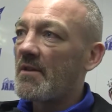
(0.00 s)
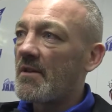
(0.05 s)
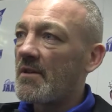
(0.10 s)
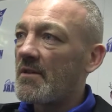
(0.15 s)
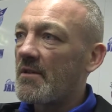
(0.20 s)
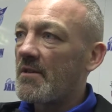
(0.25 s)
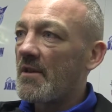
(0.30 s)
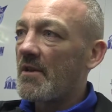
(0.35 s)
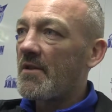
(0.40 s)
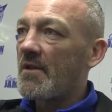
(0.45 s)
I
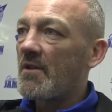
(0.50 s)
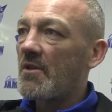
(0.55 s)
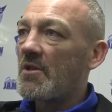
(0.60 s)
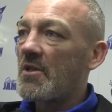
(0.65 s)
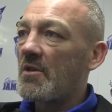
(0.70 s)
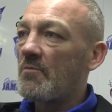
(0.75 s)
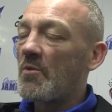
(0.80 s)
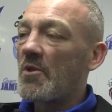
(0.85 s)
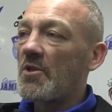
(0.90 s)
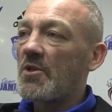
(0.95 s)
mean, I think you've
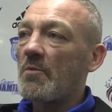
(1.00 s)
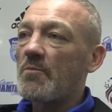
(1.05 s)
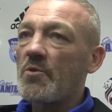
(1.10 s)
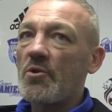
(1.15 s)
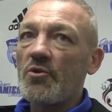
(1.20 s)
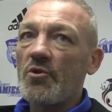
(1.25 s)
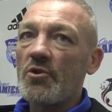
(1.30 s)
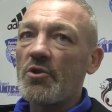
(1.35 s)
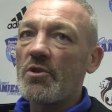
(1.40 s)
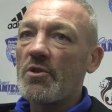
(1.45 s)
seen with the
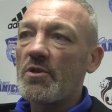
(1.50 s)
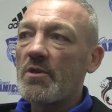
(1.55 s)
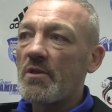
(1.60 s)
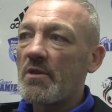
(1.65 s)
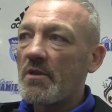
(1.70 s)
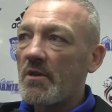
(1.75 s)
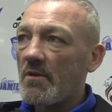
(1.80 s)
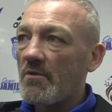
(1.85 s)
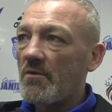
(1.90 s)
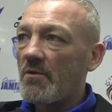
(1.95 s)
substitutions,
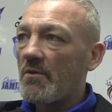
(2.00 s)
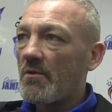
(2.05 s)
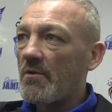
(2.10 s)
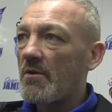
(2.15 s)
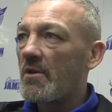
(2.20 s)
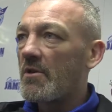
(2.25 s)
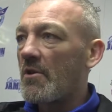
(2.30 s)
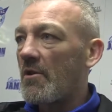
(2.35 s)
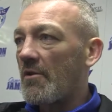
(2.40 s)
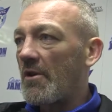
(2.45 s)
you know,
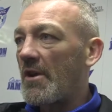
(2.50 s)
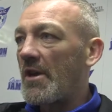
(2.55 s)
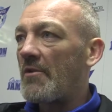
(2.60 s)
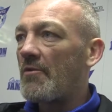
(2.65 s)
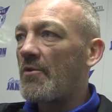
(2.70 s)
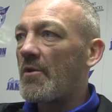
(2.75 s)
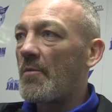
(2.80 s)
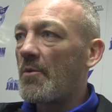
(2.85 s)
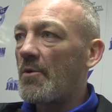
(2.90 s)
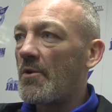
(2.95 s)
young Euro
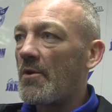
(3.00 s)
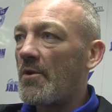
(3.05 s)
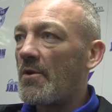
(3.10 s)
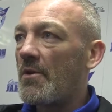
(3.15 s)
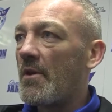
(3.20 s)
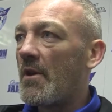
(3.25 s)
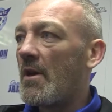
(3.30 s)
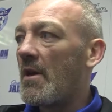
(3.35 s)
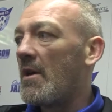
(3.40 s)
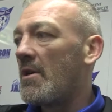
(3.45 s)
coming on,
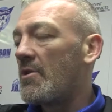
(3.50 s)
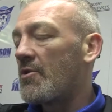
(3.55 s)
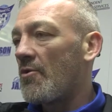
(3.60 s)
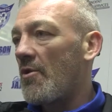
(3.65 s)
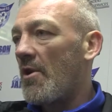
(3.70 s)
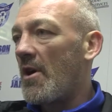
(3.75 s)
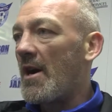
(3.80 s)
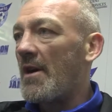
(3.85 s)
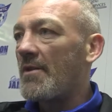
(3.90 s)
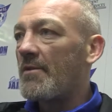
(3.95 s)

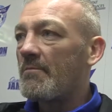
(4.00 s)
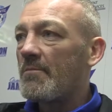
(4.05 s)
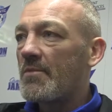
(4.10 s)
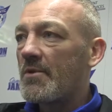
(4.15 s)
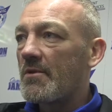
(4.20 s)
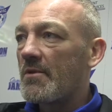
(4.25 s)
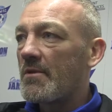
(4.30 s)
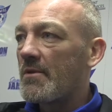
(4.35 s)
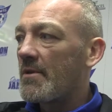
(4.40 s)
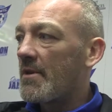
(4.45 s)
Scott Adams,